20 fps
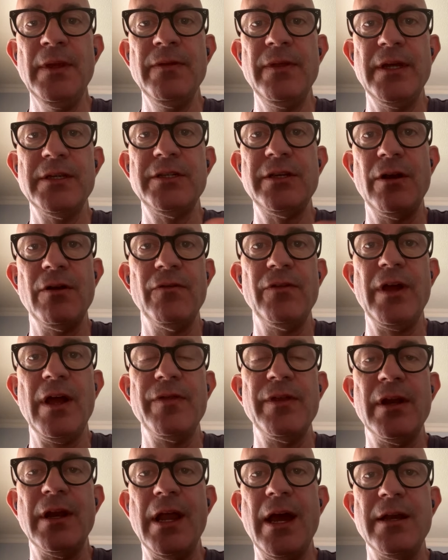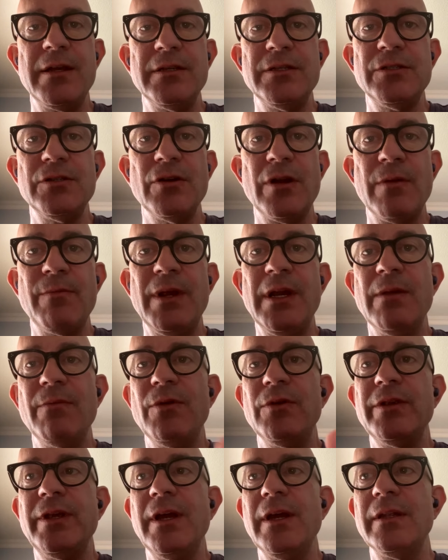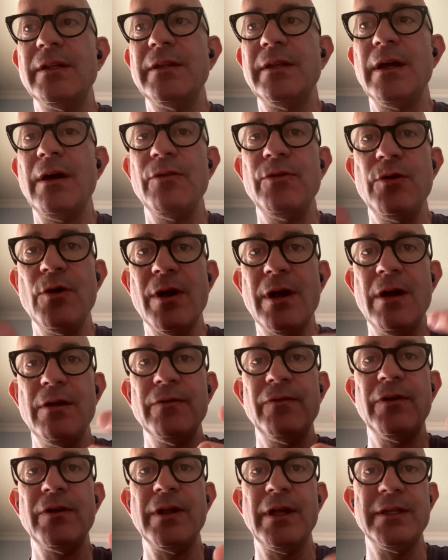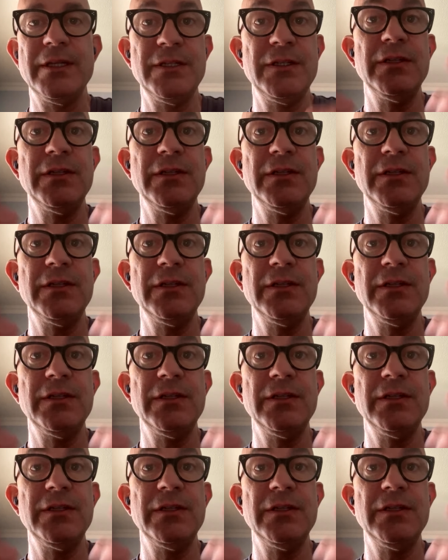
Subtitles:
the share of the underlying is not available yet? How do you account for that?